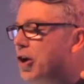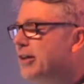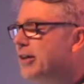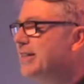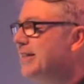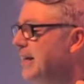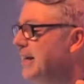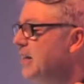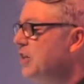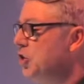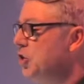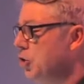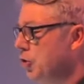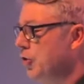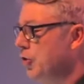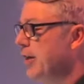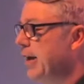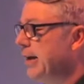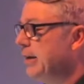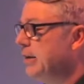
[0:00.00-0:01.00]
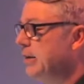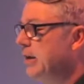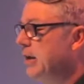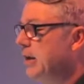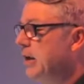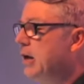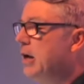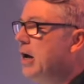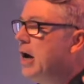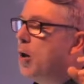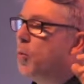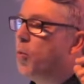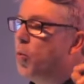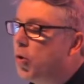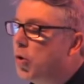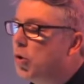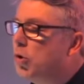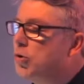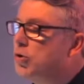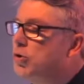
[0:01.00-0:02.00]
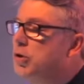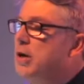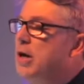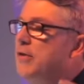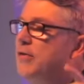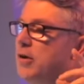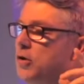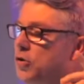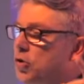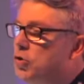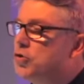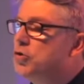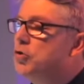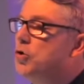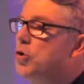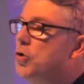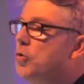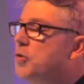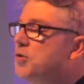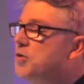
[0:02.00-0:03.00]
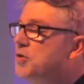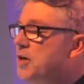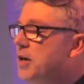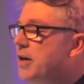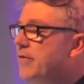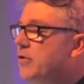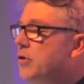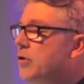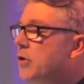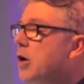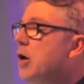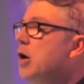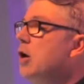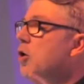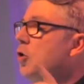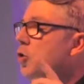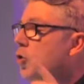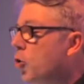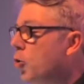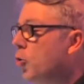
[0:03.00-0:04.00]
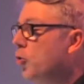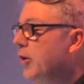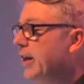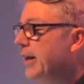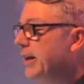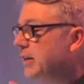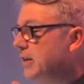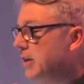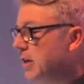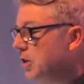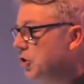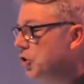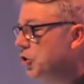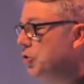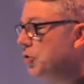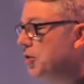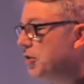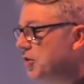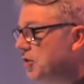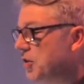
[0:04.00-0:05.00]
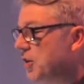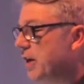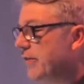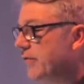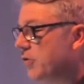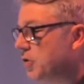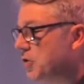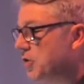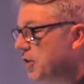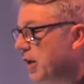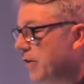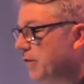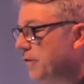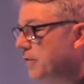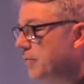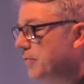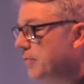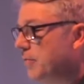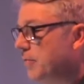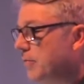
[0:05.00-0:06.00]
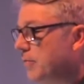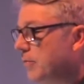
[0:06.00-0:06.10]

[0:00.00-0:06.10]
not teaching you that. A world that doesn't know a Savior can only teach you to save yourself.